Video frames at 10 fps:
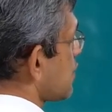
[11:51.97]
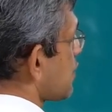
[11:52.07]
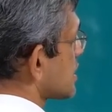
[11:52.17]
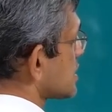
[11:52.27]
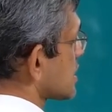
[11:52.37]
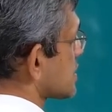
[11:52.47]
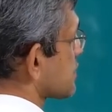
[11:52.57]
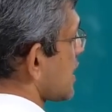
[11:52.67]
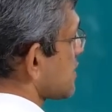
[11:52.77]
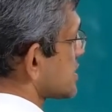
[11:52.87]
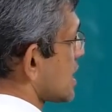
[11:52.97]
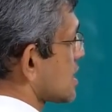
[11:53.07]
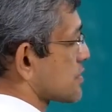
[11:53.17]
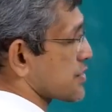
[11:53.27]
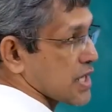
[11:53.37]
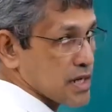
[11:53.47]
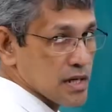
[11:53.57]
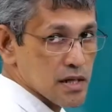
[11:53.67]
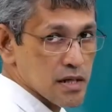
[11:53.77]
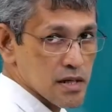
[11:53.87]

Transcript: 1, 6, 5 is another triangle.